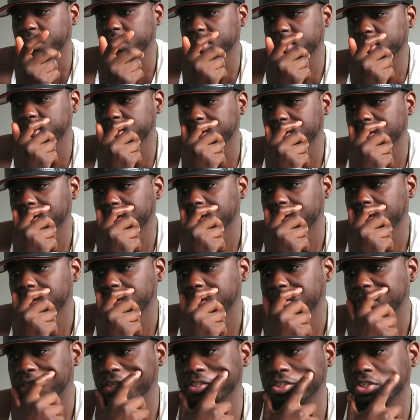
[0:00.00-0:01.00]
If you're gonna
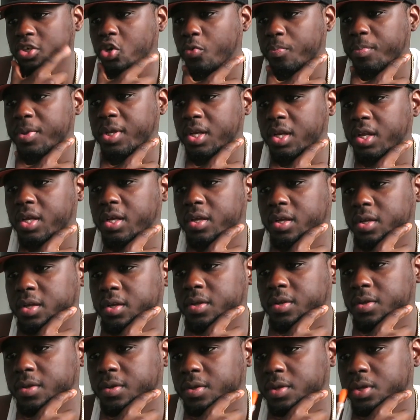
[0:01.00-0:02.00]
stay, you will
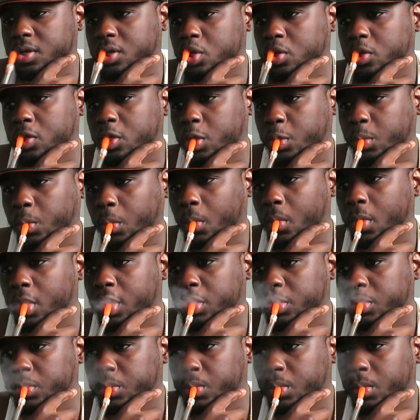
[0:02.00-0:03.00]
only hurt
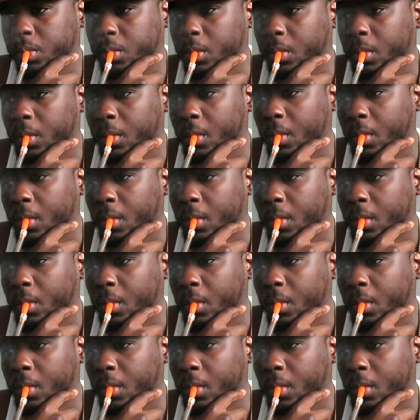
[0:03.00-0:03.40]
bad people.